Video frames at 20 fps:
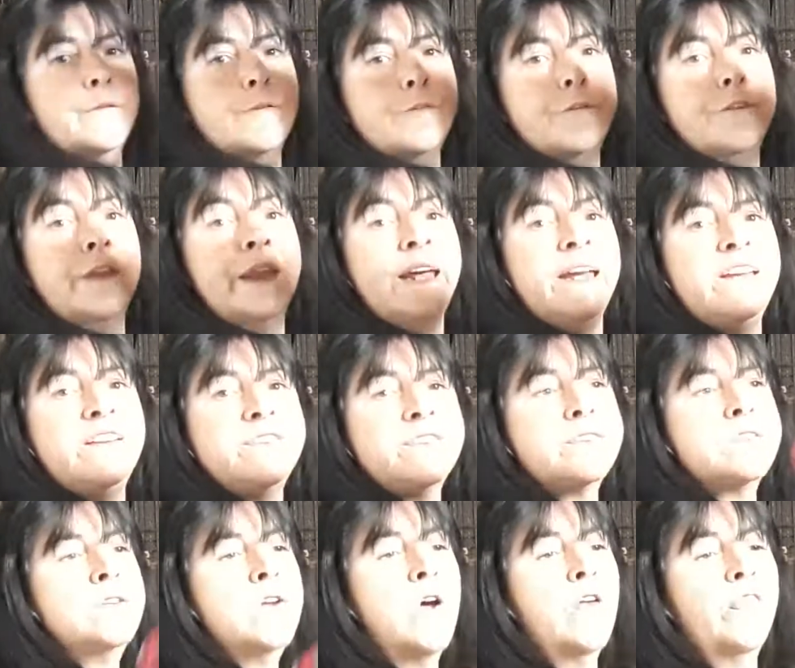
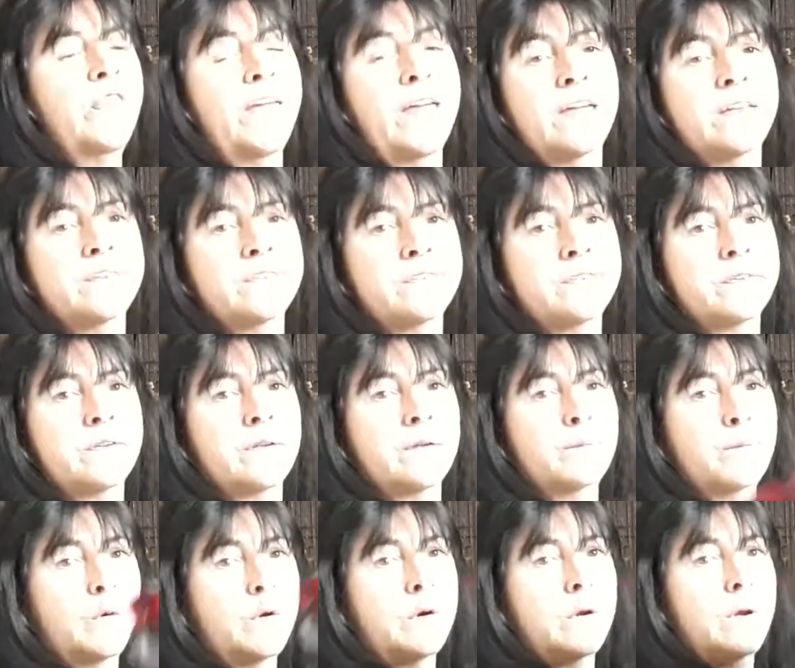fleece, not this,
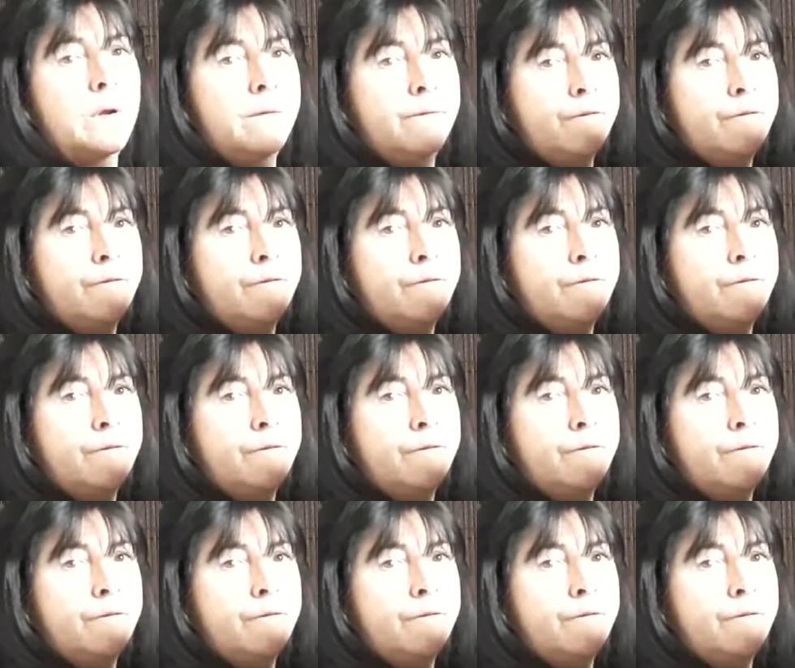or a